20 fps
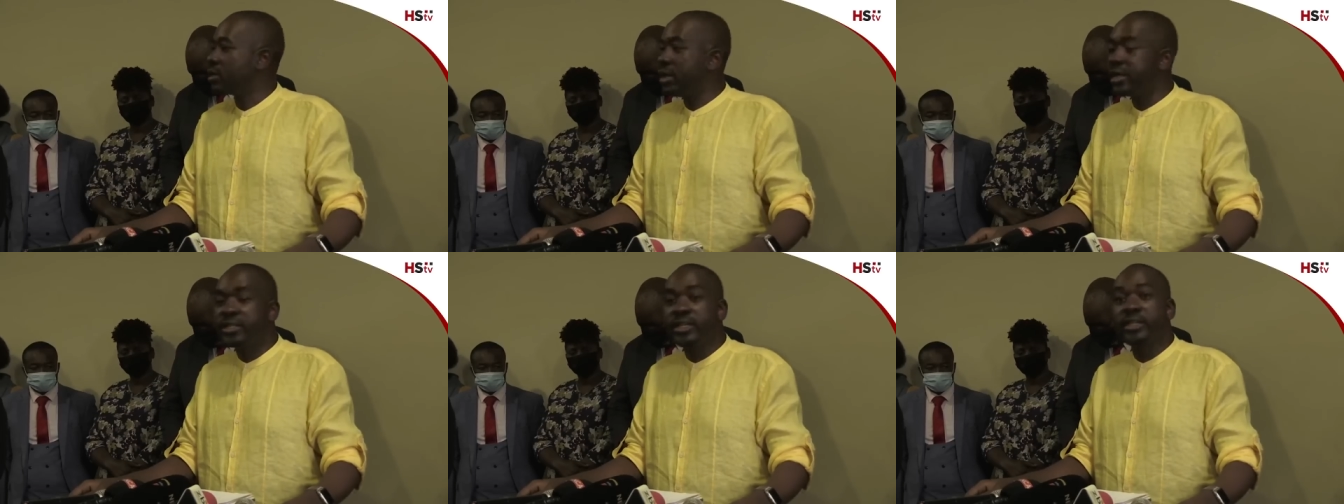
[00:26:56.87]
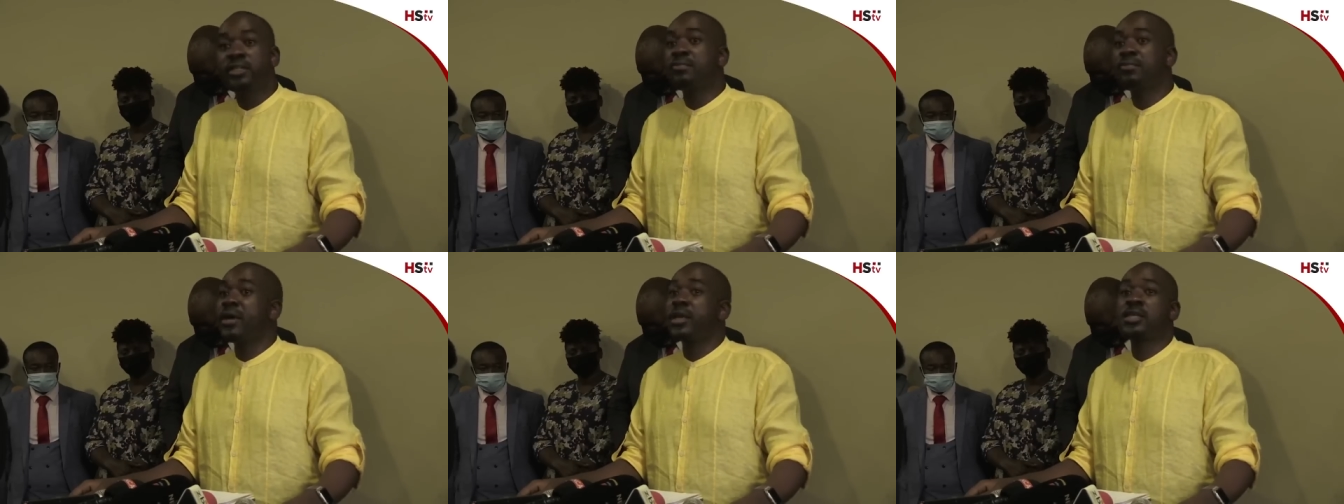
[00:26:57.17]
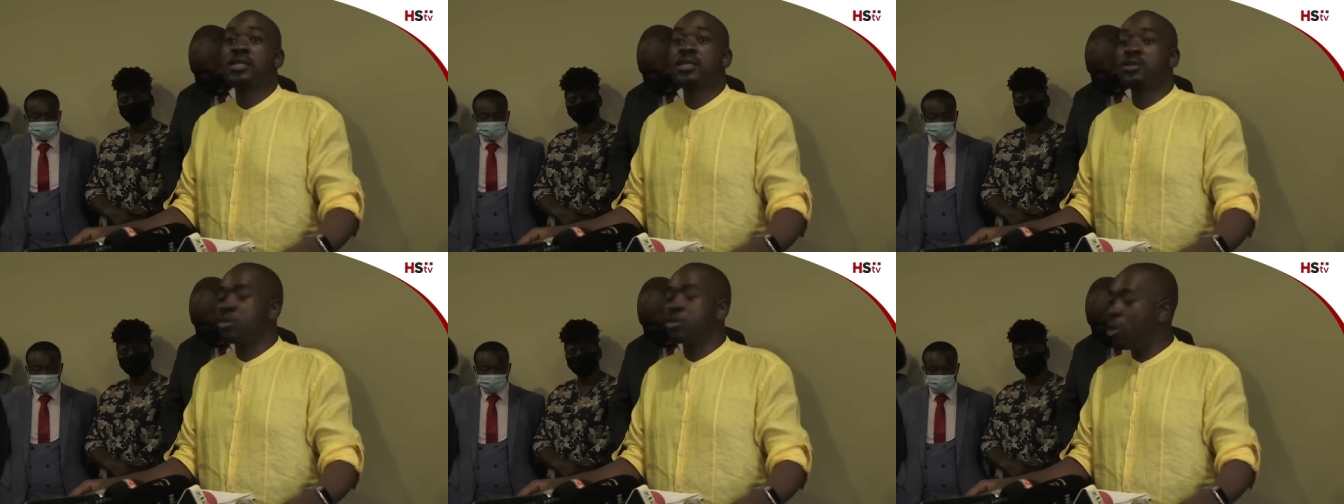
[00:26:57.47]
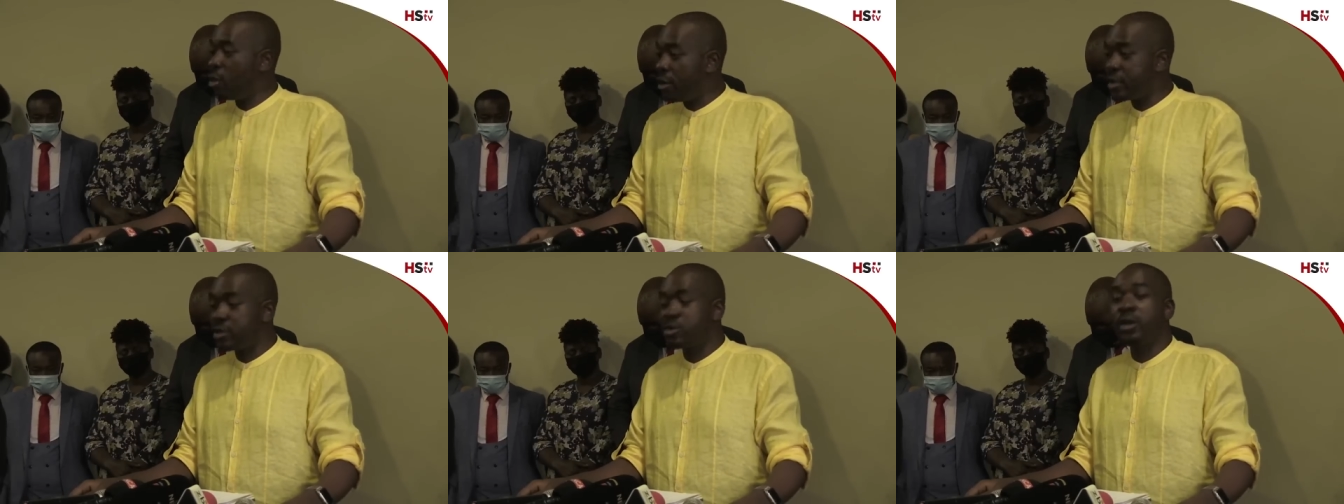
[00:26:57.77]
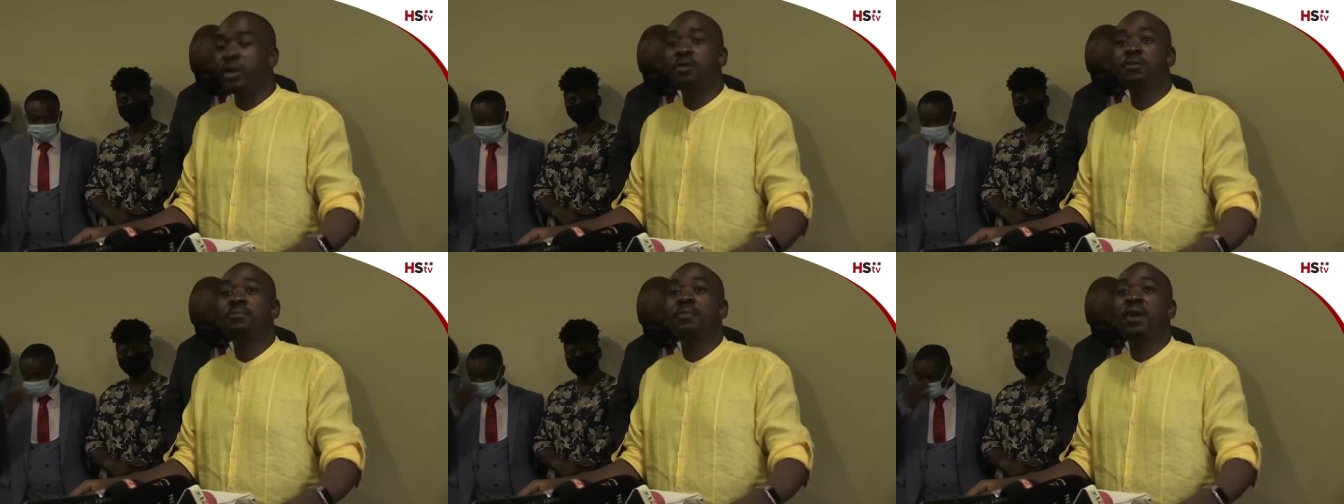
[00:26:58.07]
legitimacy is always
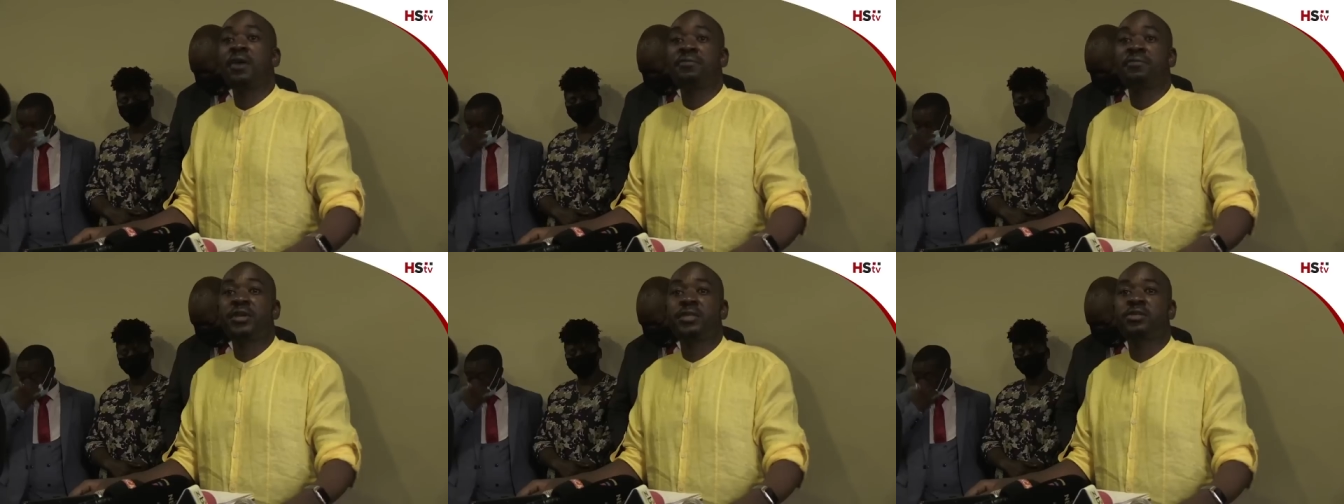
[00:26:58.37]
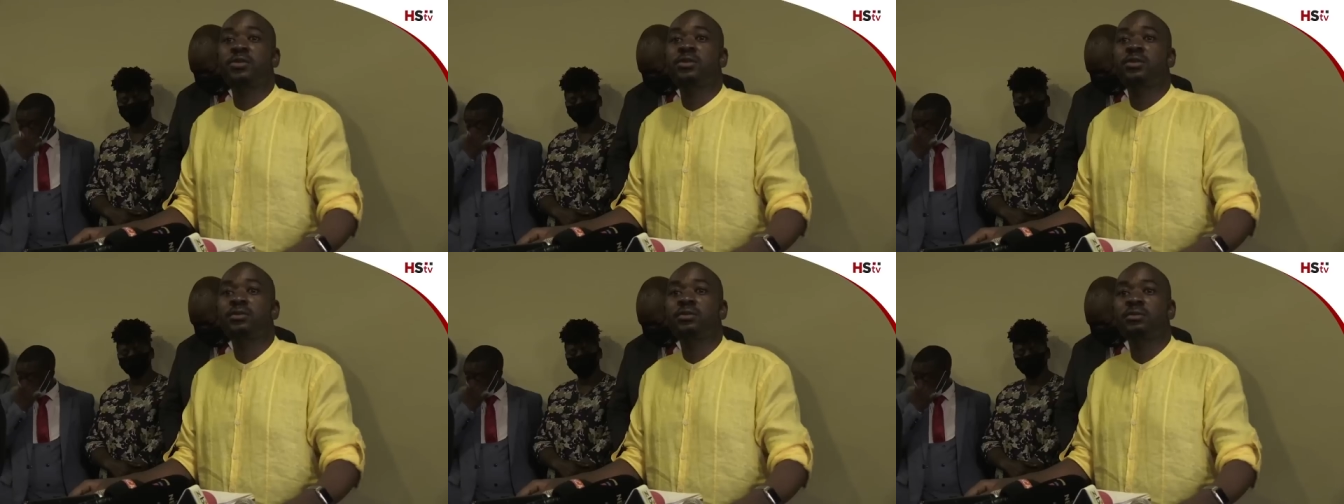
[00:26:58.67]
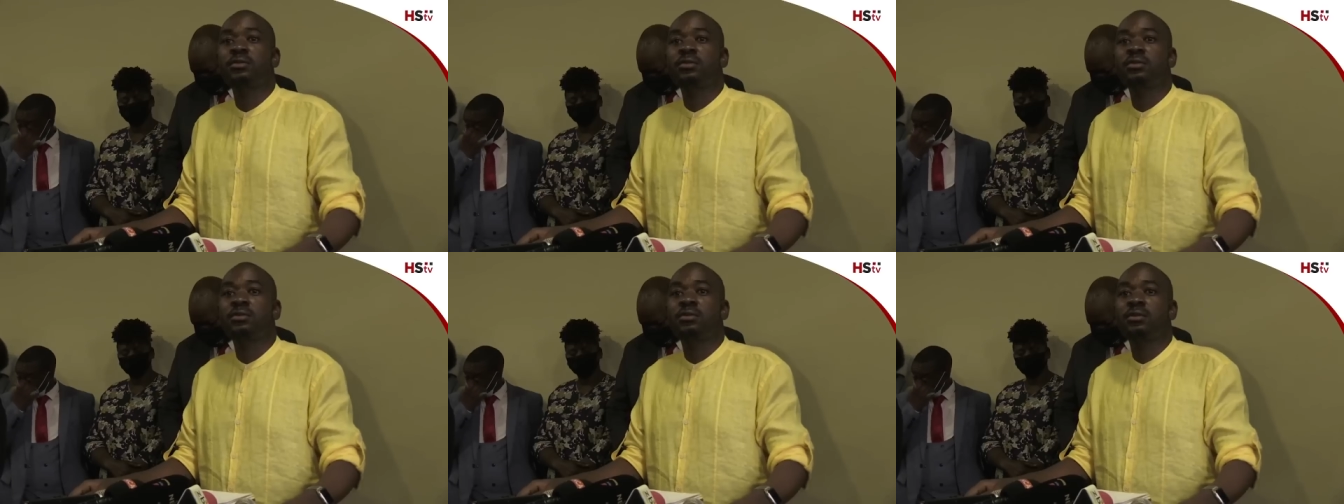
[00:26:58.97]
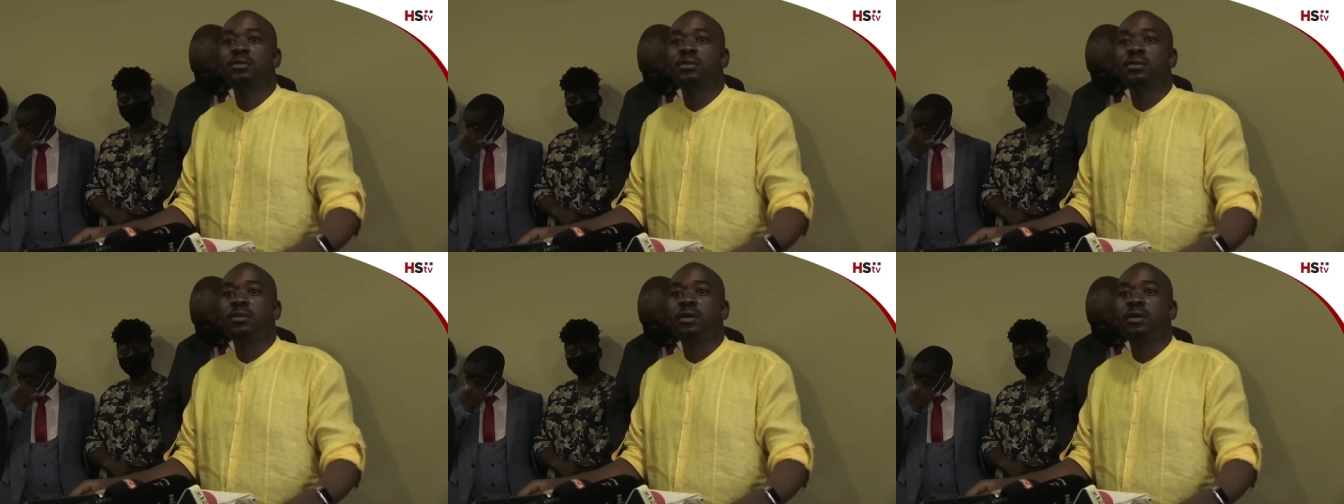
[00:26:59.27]
going to buffet you. Yeah.